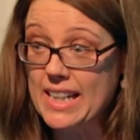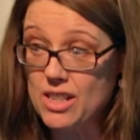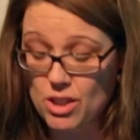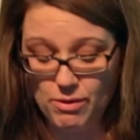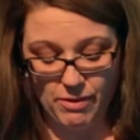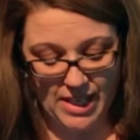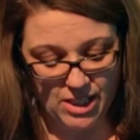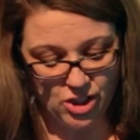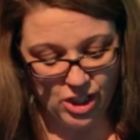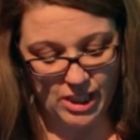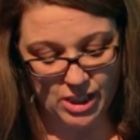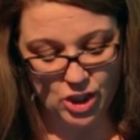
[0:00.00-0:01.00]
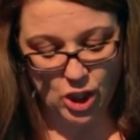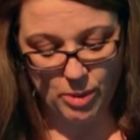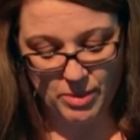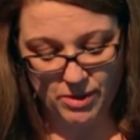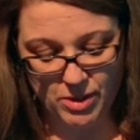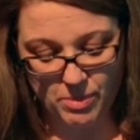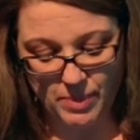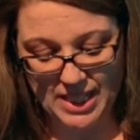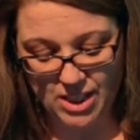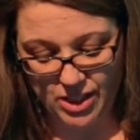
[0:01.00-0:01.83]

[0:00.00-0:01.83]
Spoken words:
intervention in terms of speech